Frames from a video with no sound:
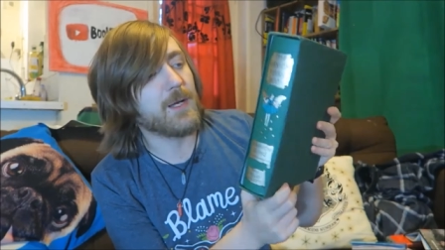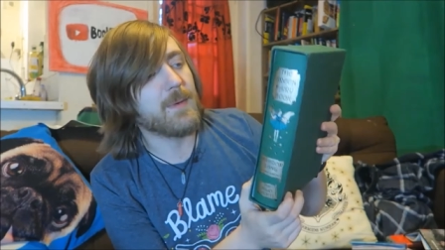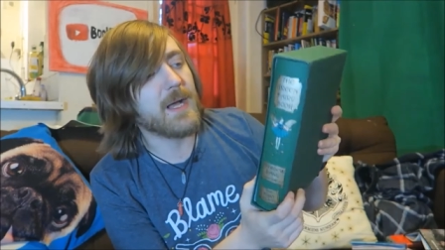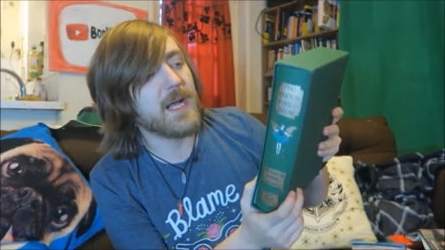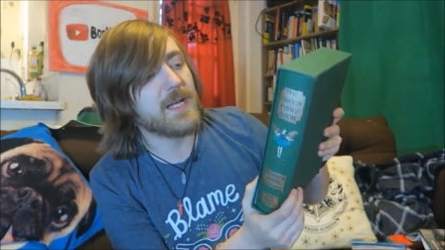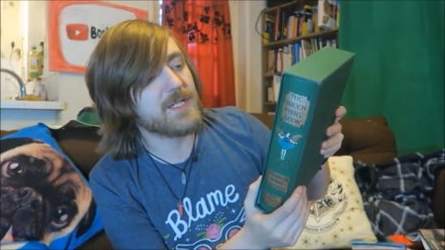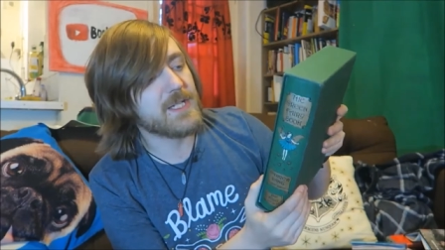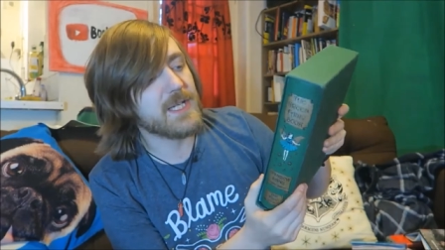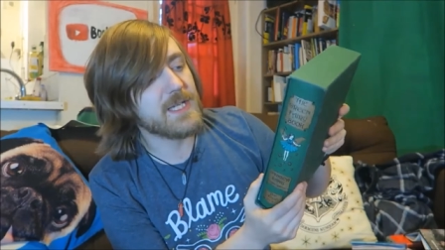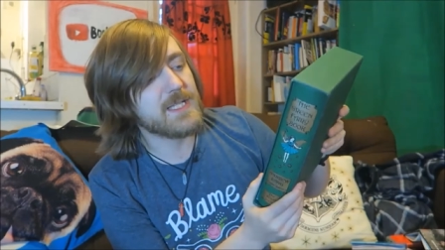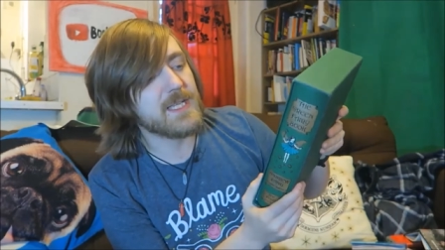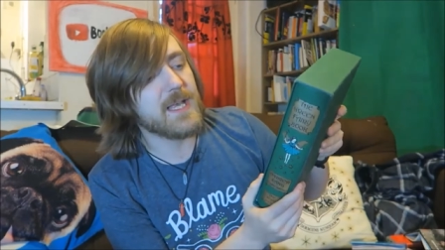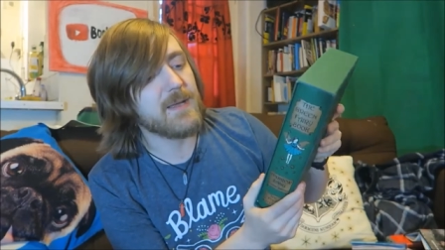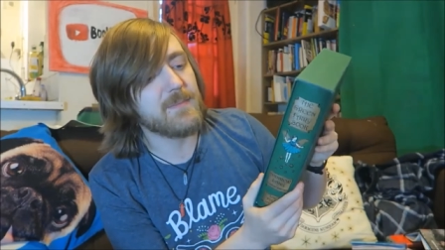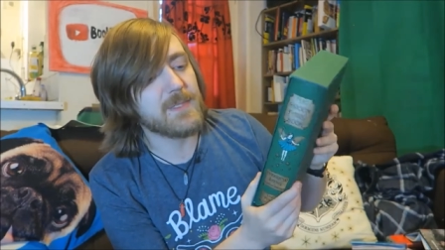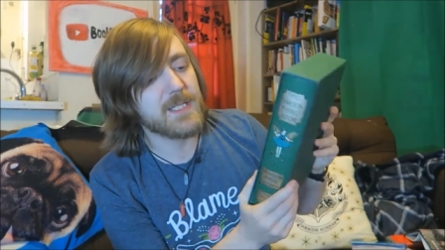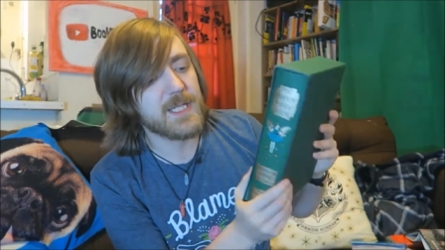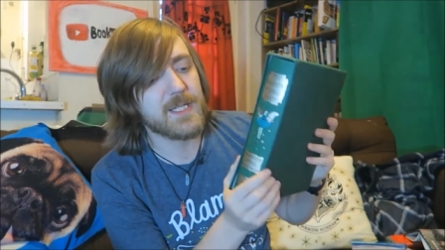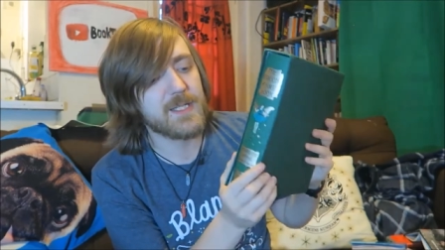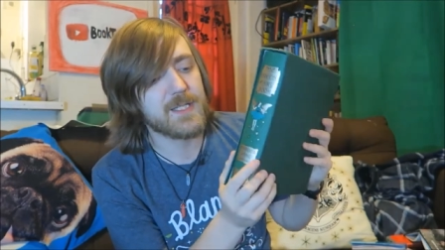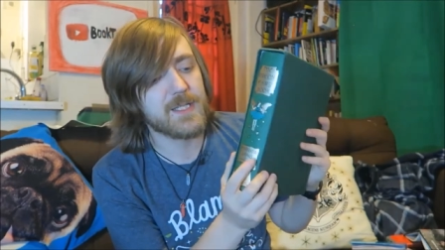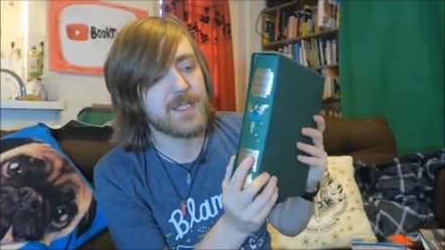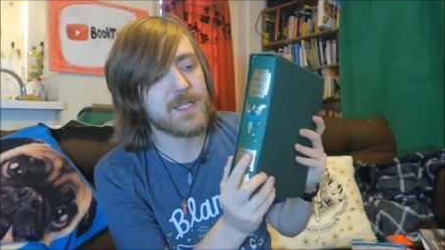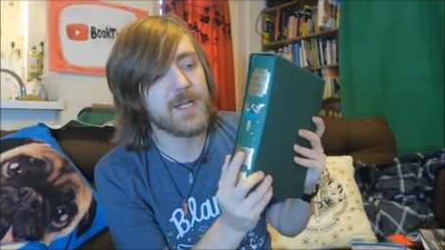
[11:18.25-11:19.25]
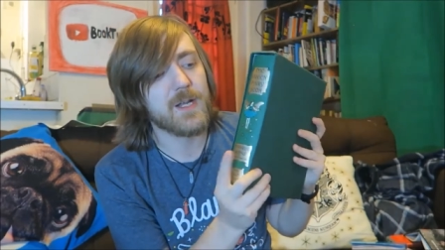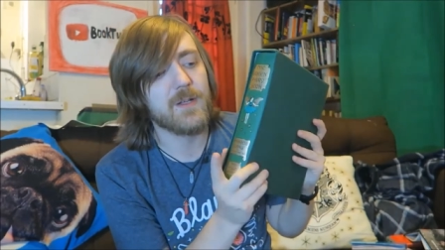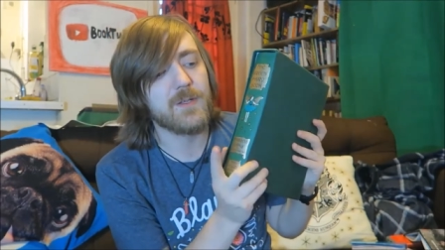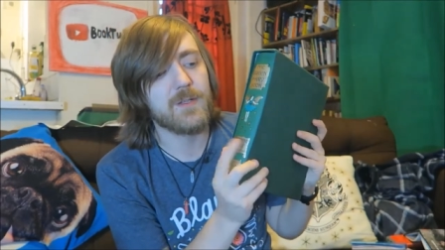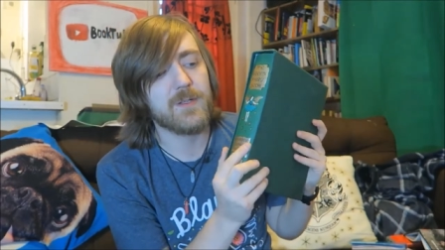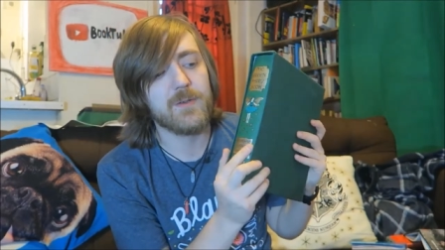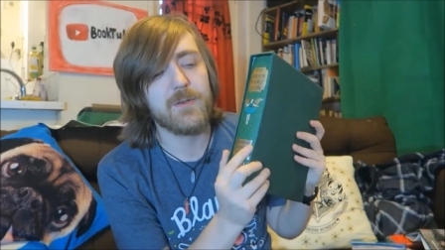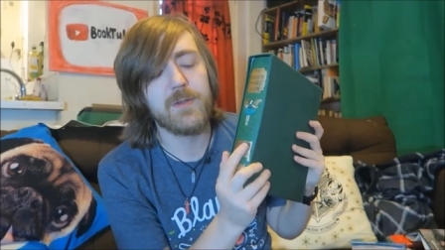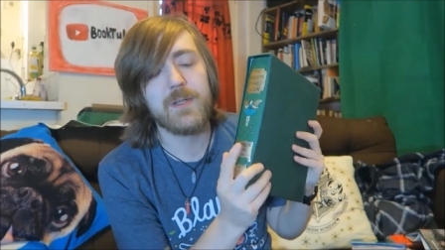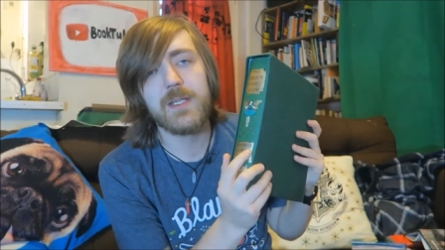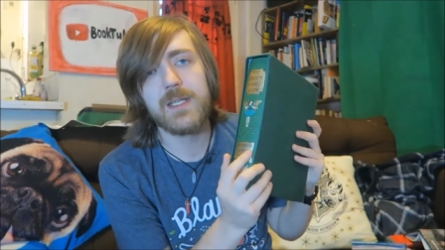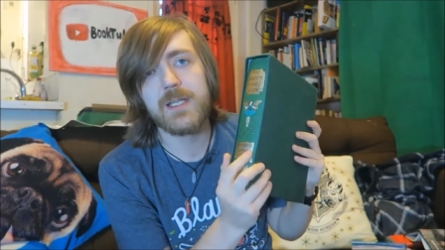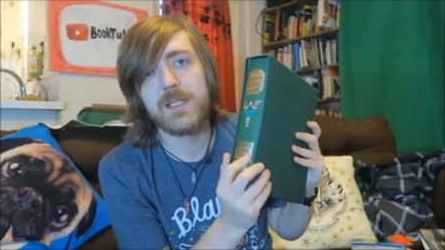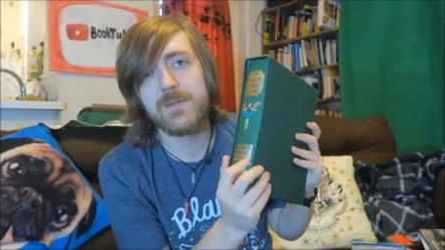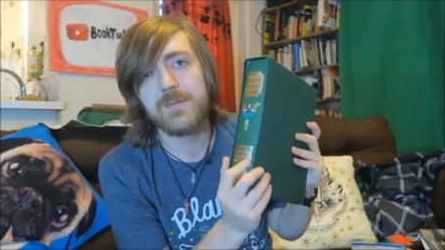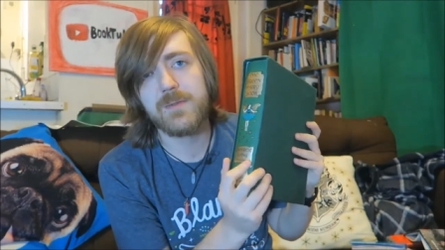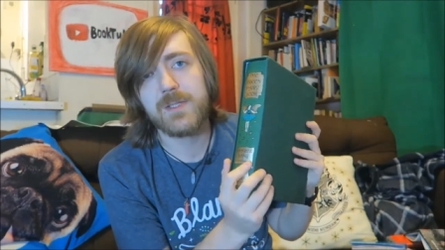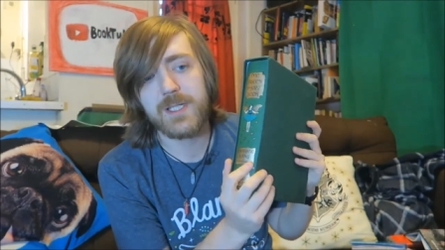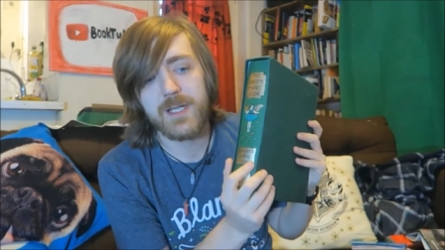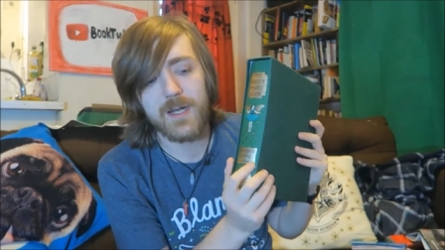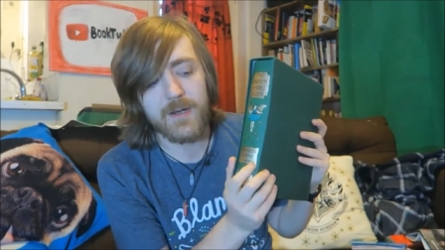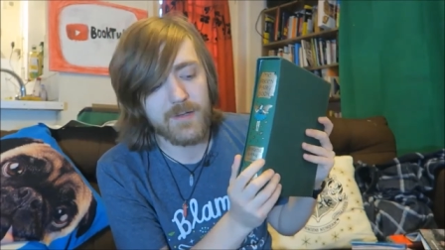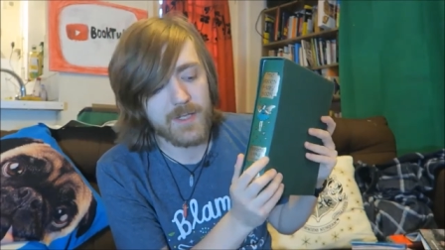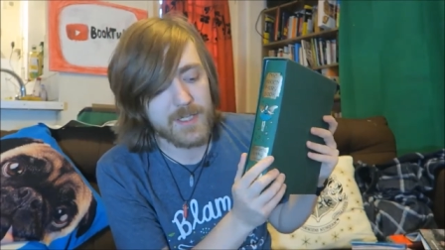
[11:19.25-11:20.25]
And I'm actually tempted to start doing
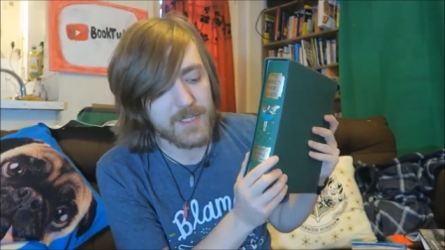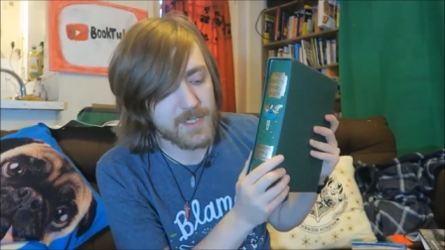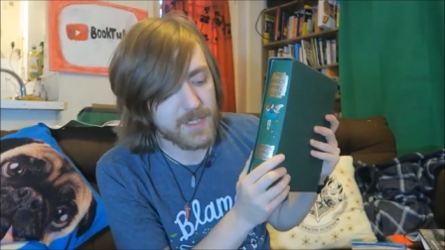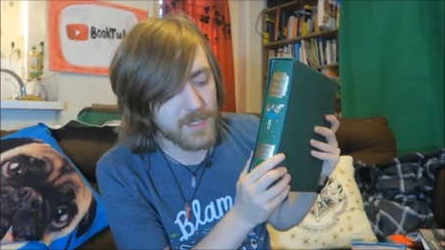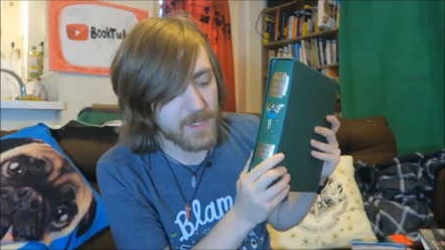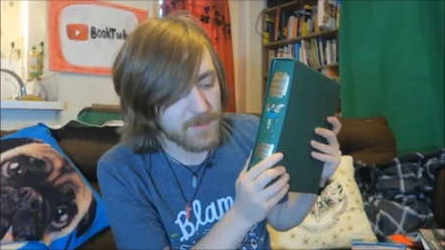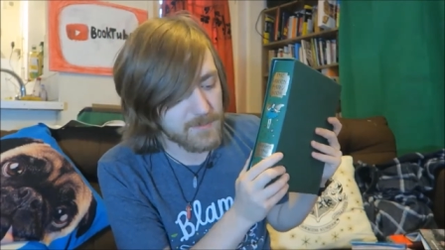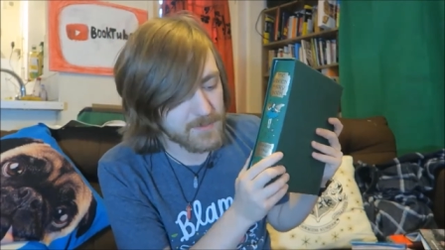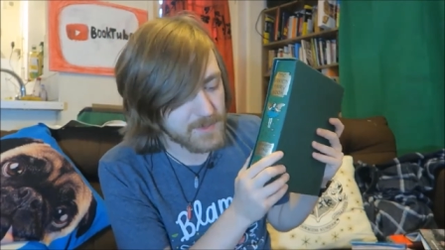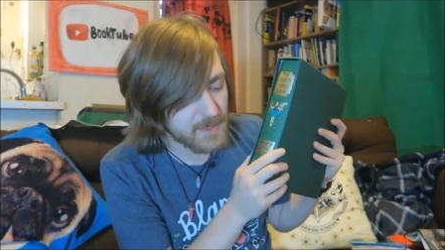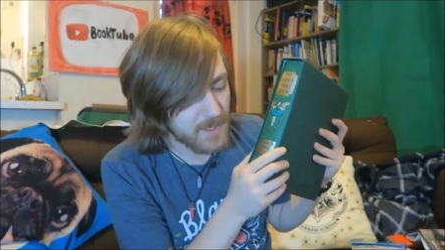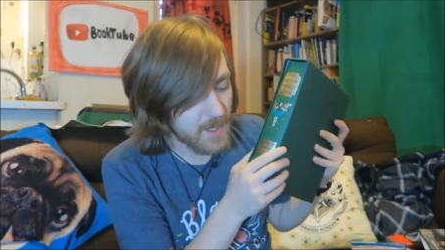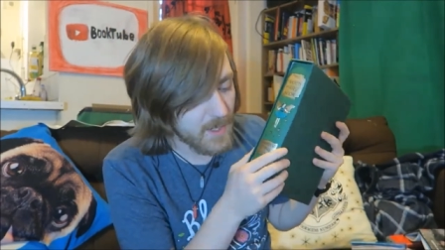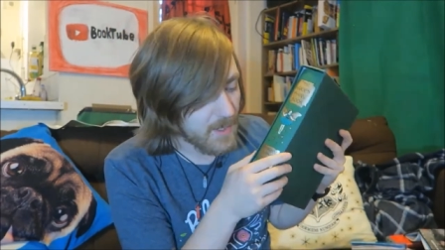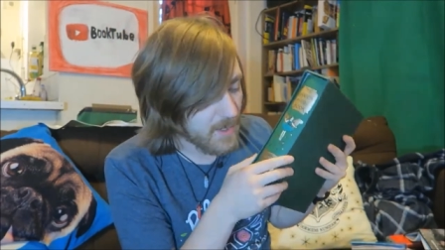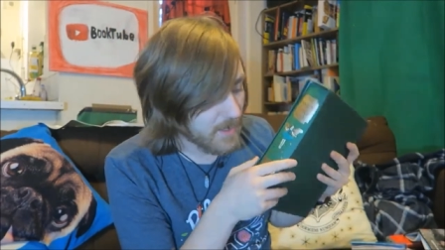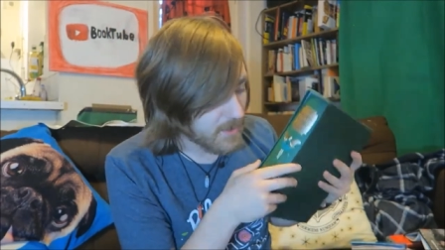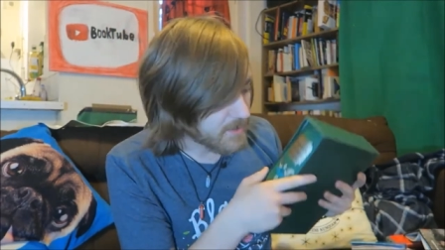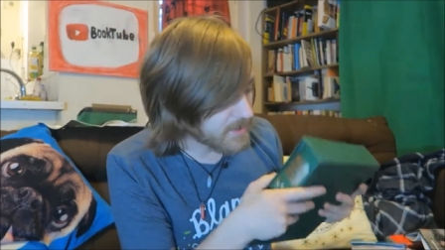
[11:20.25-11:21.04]
this with charity shops,